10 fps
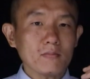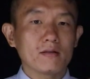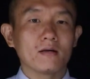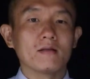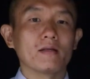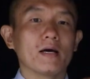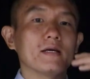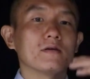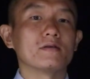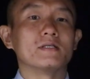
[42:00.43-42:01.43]
than
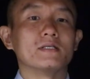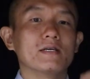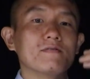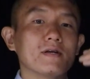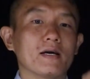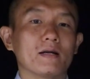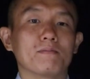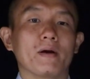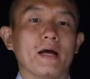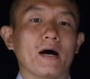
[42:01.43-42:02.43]
letting your dividend
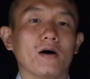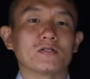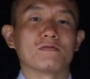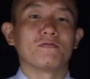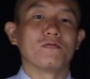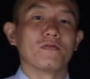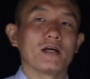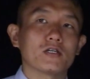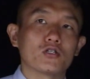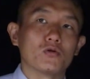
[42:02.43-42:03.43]
payouts
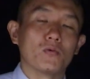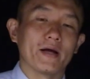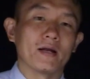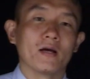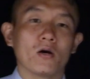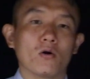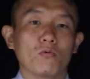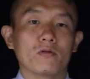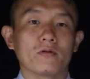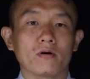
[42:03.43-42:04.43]
fluctuate
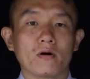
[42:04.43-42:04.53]
with your